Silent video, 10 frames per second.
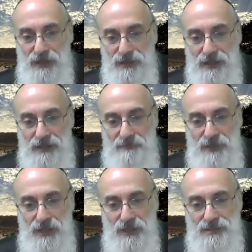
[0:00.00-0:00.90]
Okay,
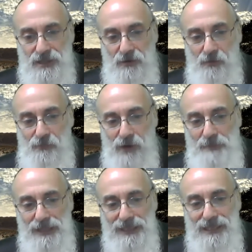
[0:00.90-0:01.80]
so
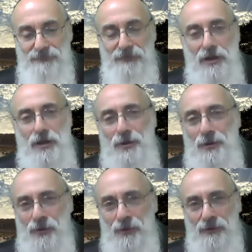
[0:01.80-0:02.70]
Rebbe Akiva
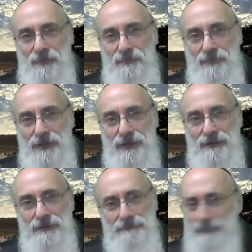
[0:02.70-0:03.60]
knew
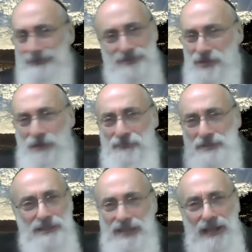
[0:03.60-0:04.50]
that there's no
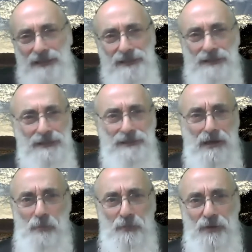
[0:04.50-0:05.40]
physicality in the
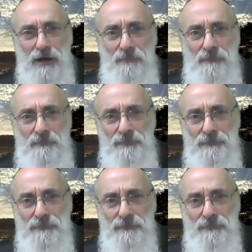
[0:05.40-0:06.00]
upper realm,